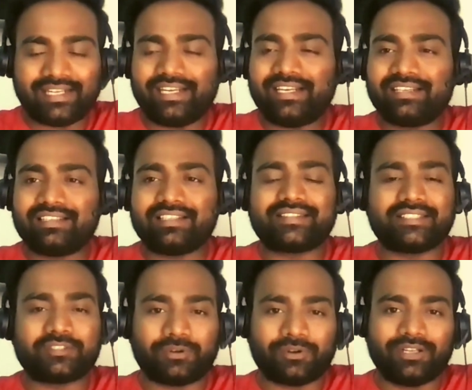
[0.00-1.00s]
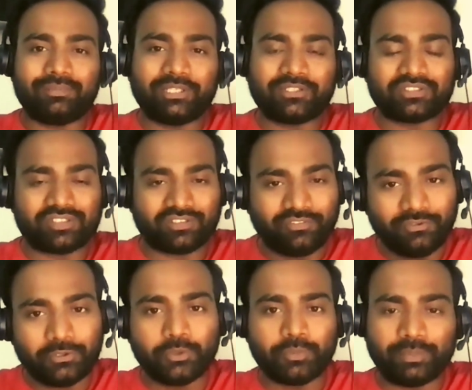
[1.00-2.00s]
And this is all because of
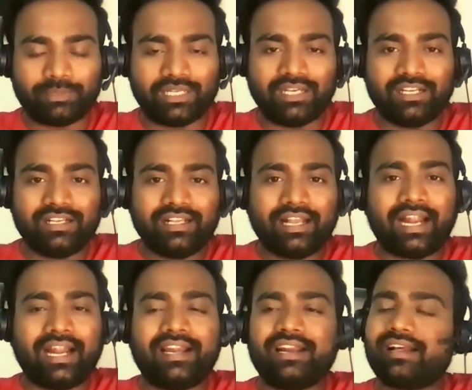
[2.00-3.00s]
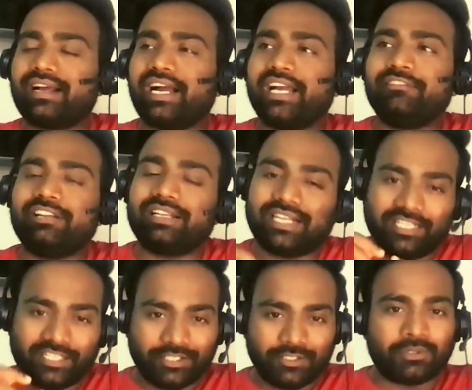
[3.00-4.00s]
you people. And I will
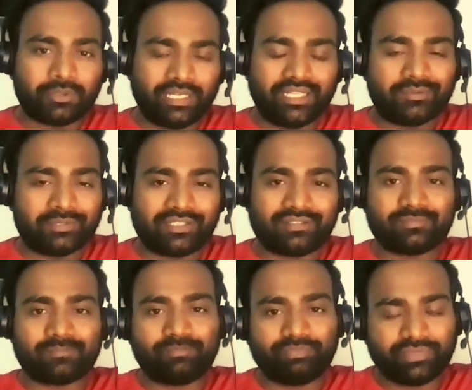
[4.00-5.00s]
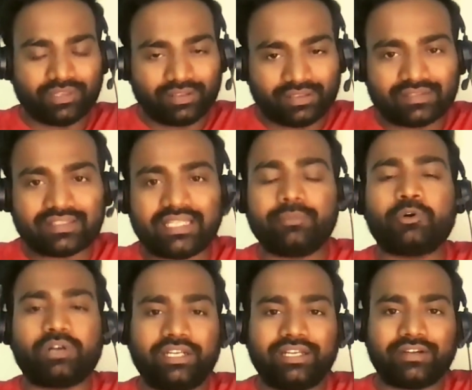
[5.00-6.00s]
continue to deliver the same
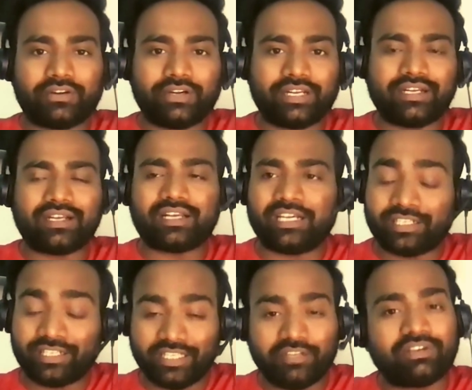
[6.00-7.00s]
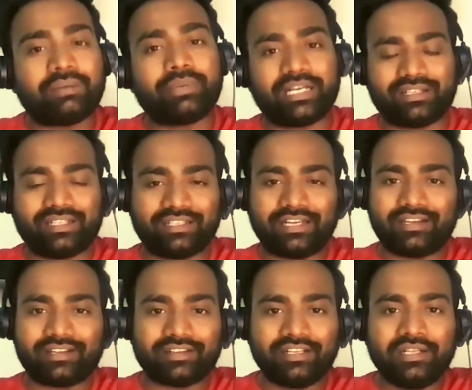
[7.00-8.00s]
quality content or even better than
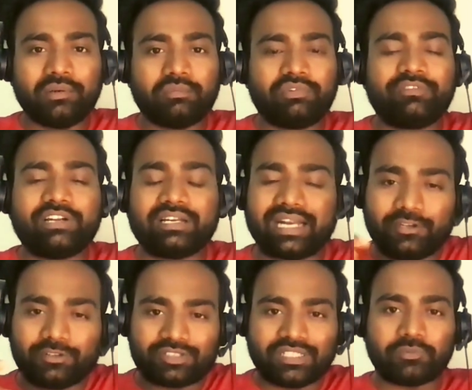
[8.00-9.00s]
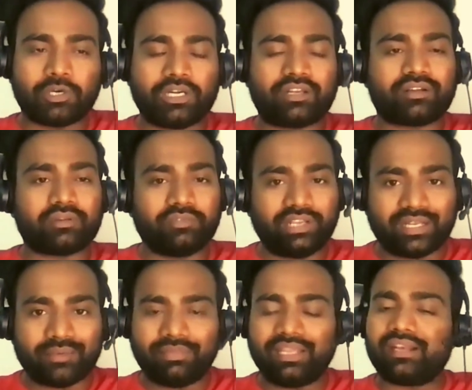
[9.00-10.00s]
that. We will try to see what we
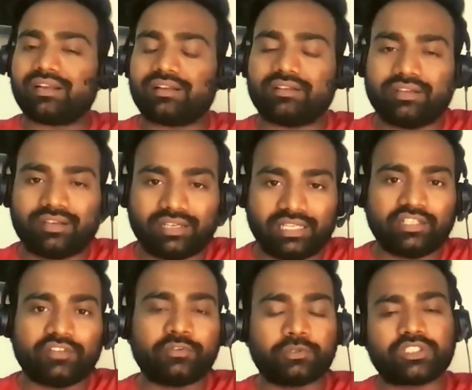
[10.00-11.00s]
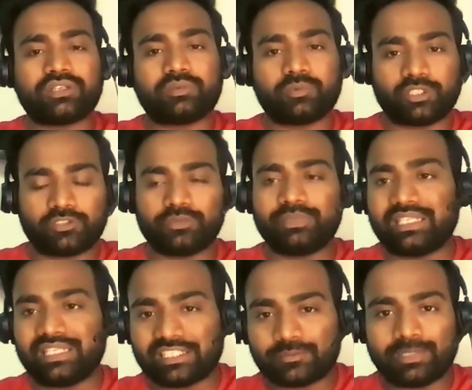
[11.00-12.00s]
can make in the future. What should be
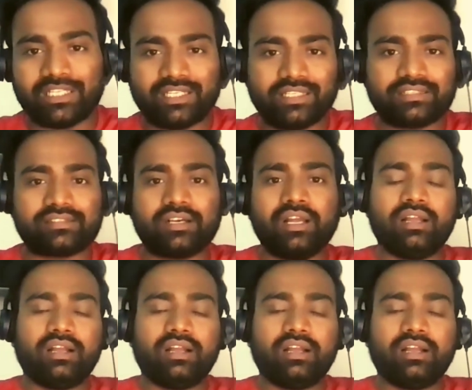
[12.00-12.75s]
the next playlist?